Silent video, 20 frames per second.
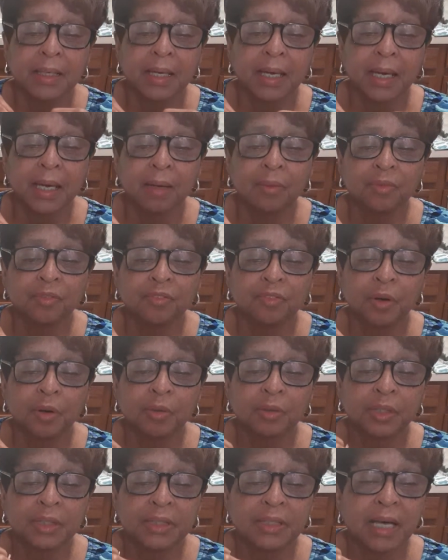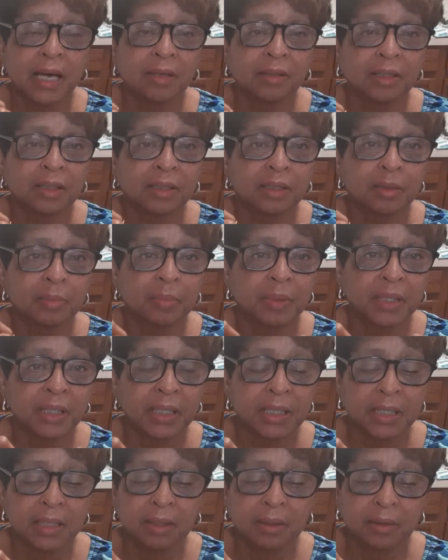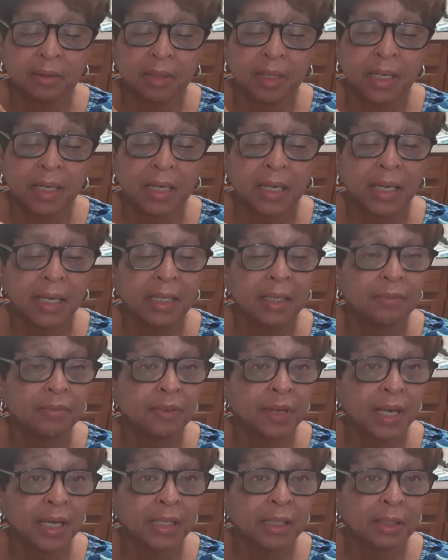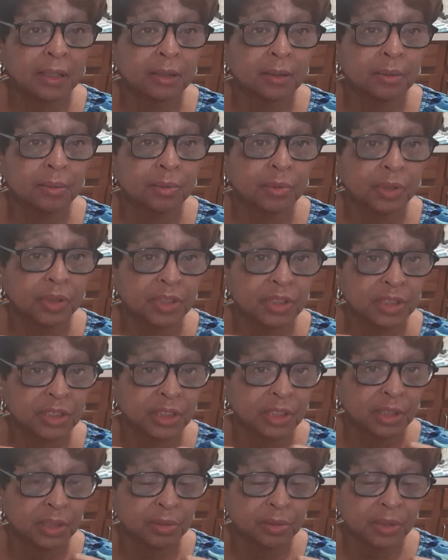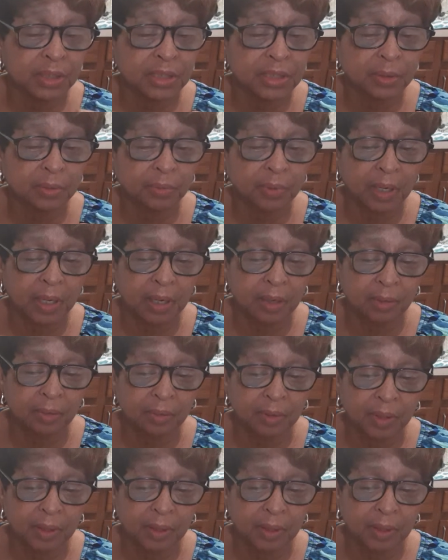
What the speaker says: and fold it down a little bit here. And if you had glue, you could just glue this around.